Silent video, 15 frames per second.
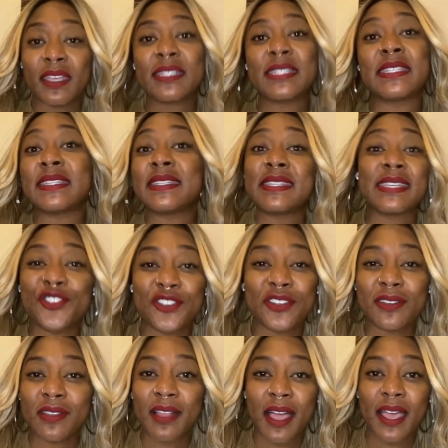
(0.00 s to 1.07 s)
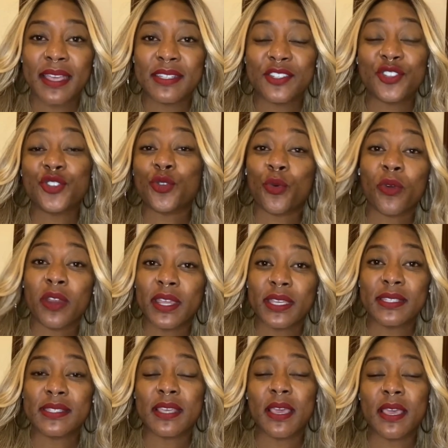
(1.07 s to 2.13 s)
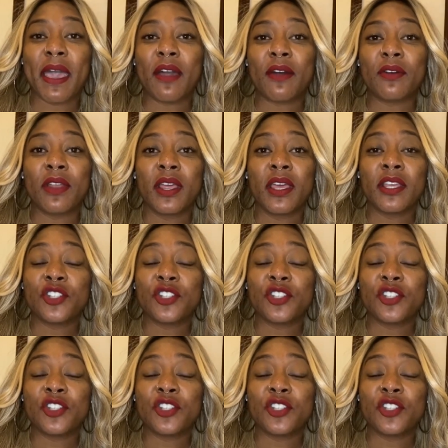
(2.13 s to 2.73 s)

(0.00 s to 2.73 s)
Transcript: sensationalized stories about